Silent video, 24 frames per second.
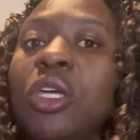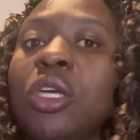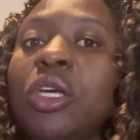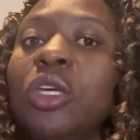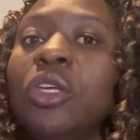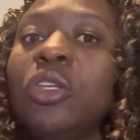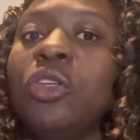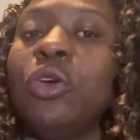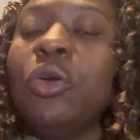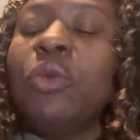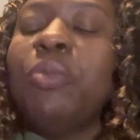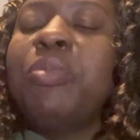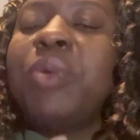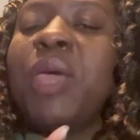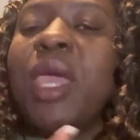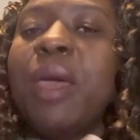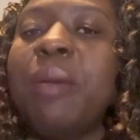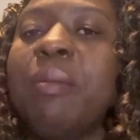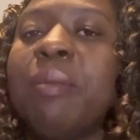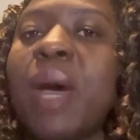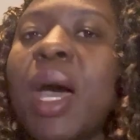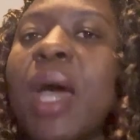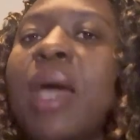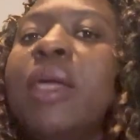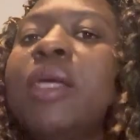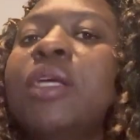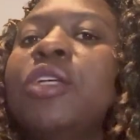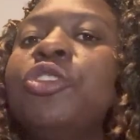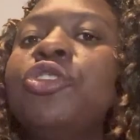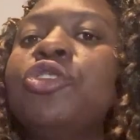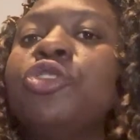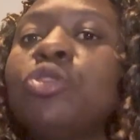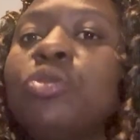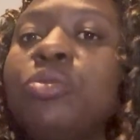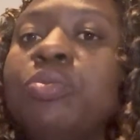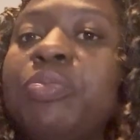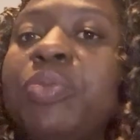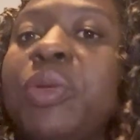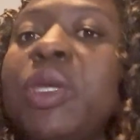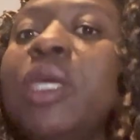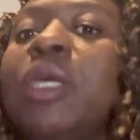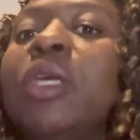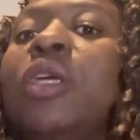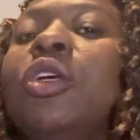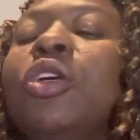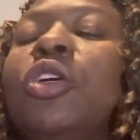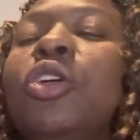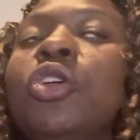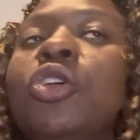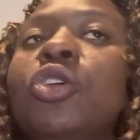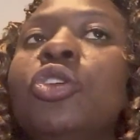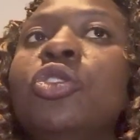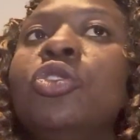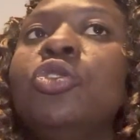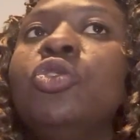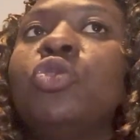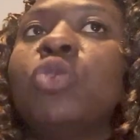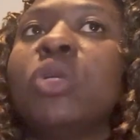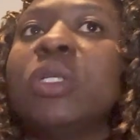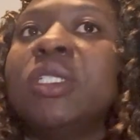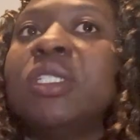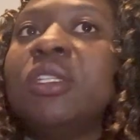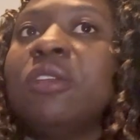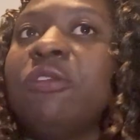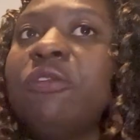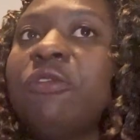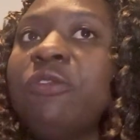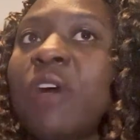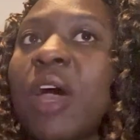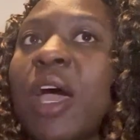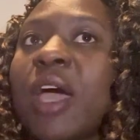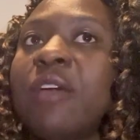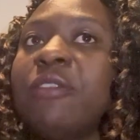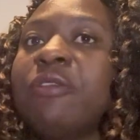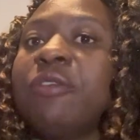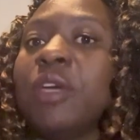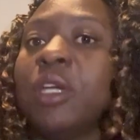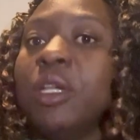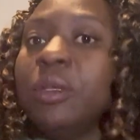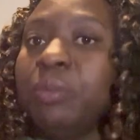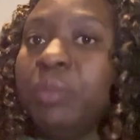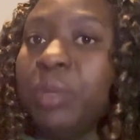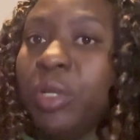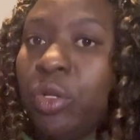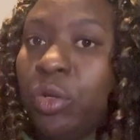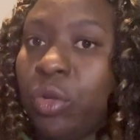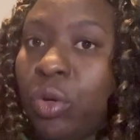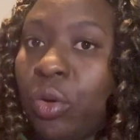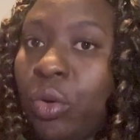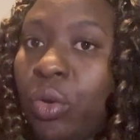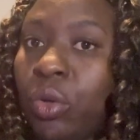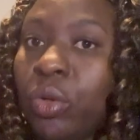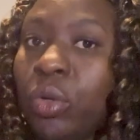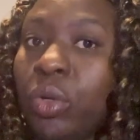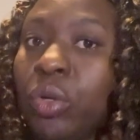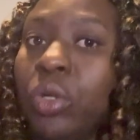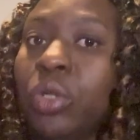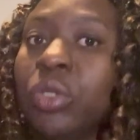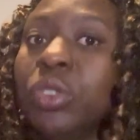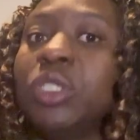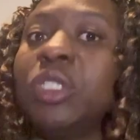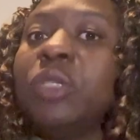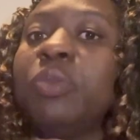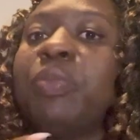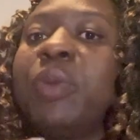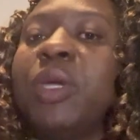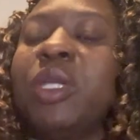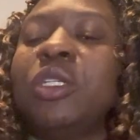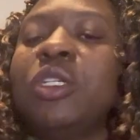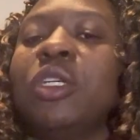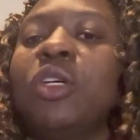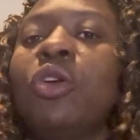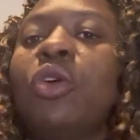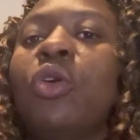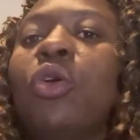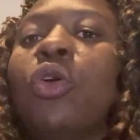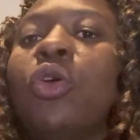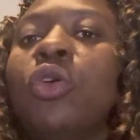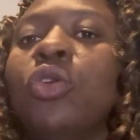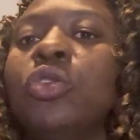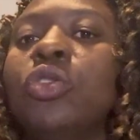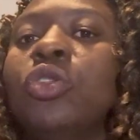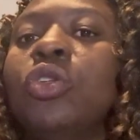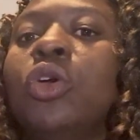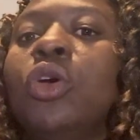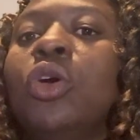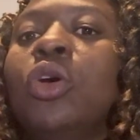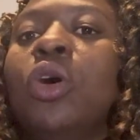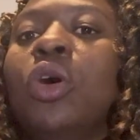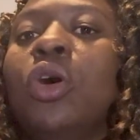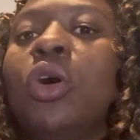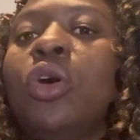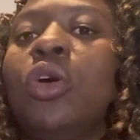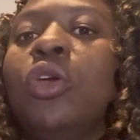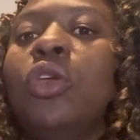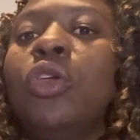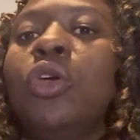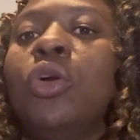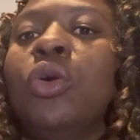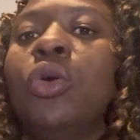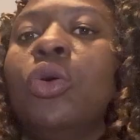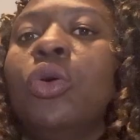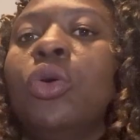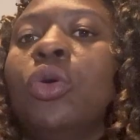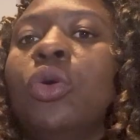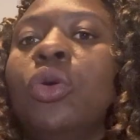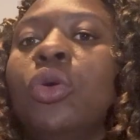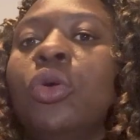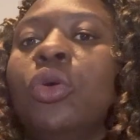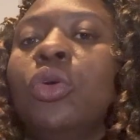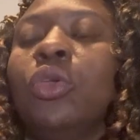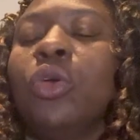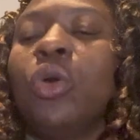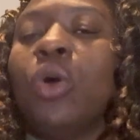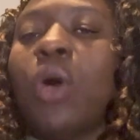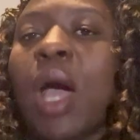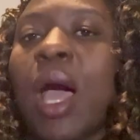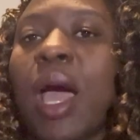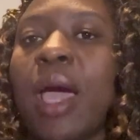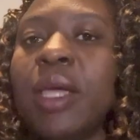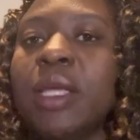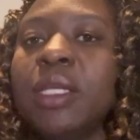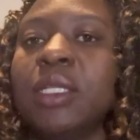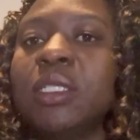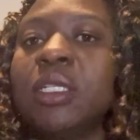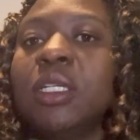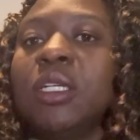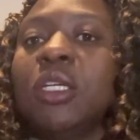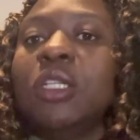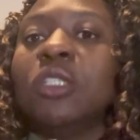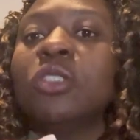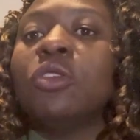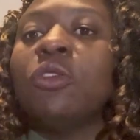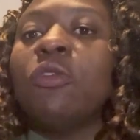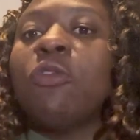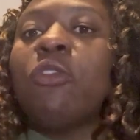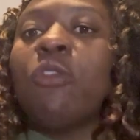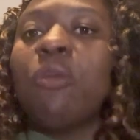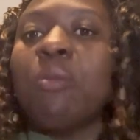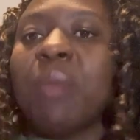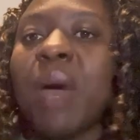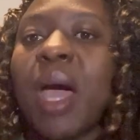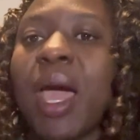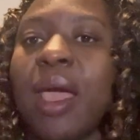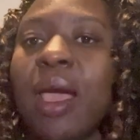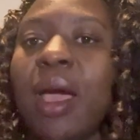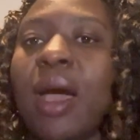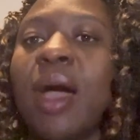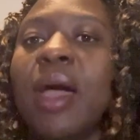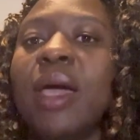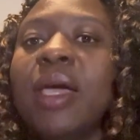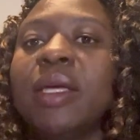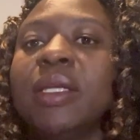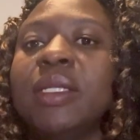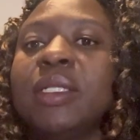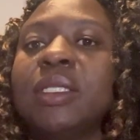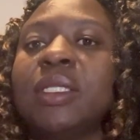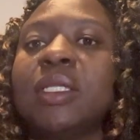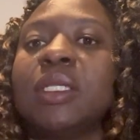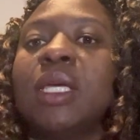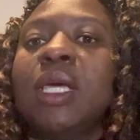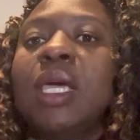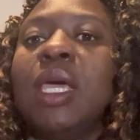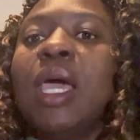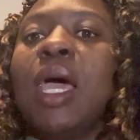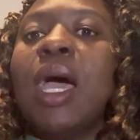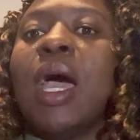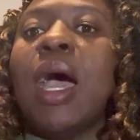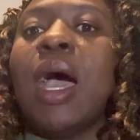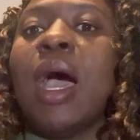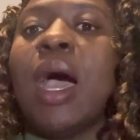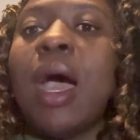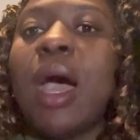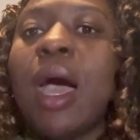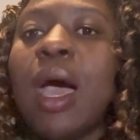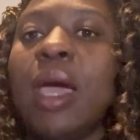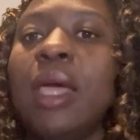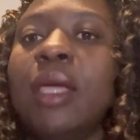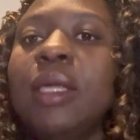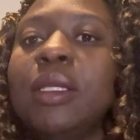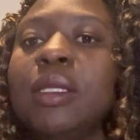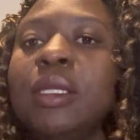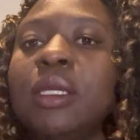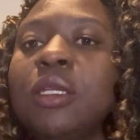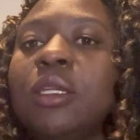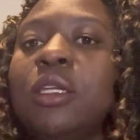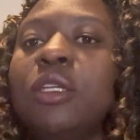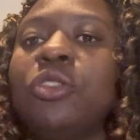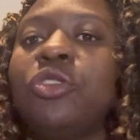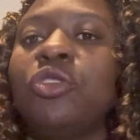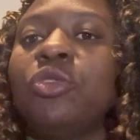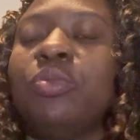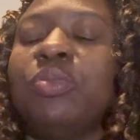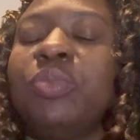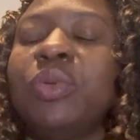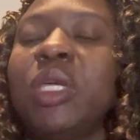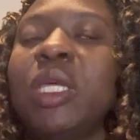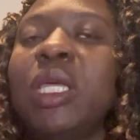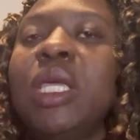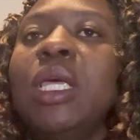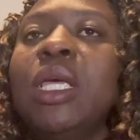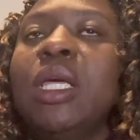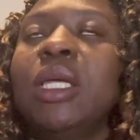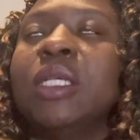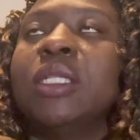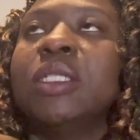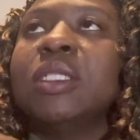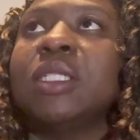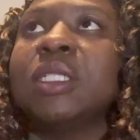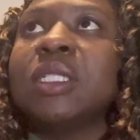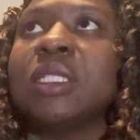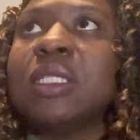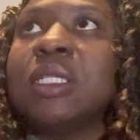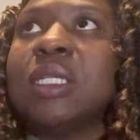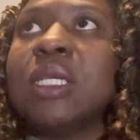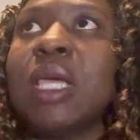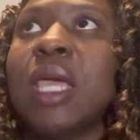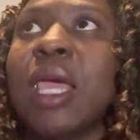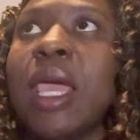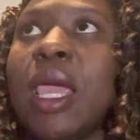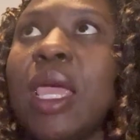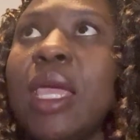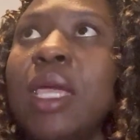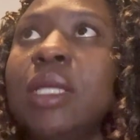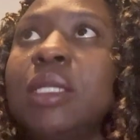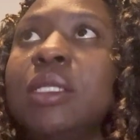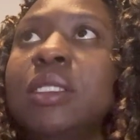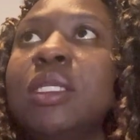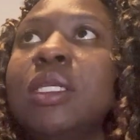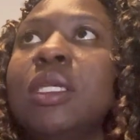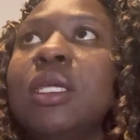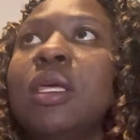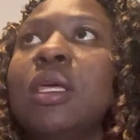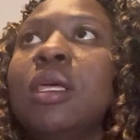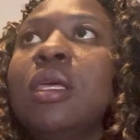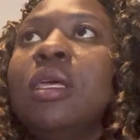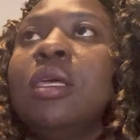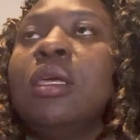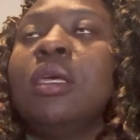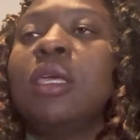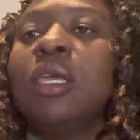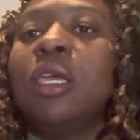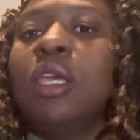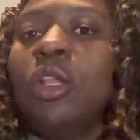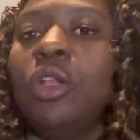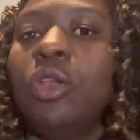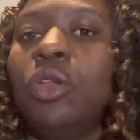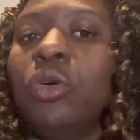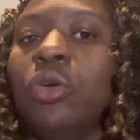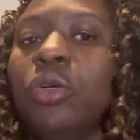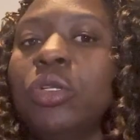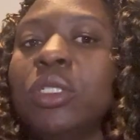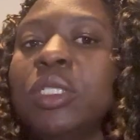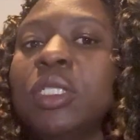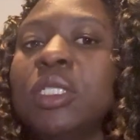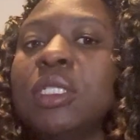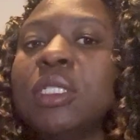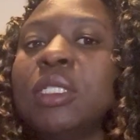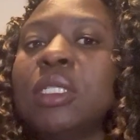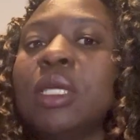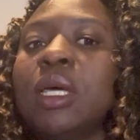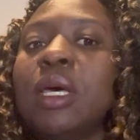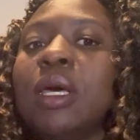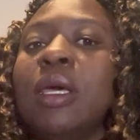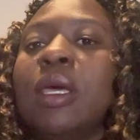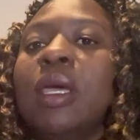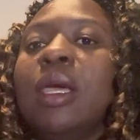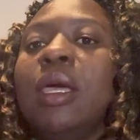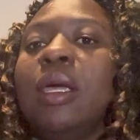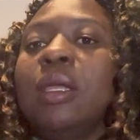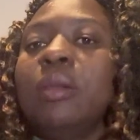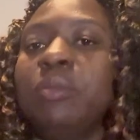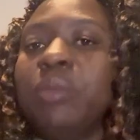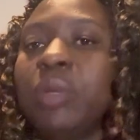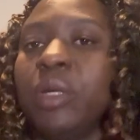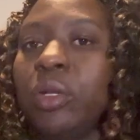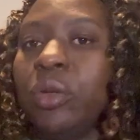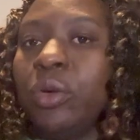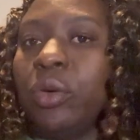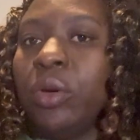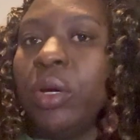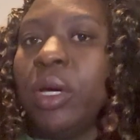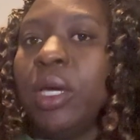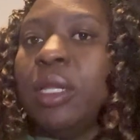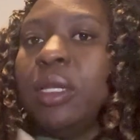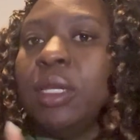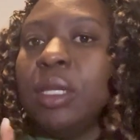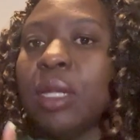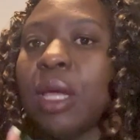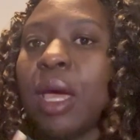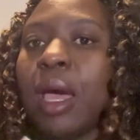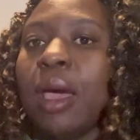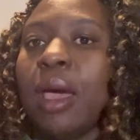your BMI should be 25 and below, depending on your height. So for my height, I needed to be 68 kilos and below, and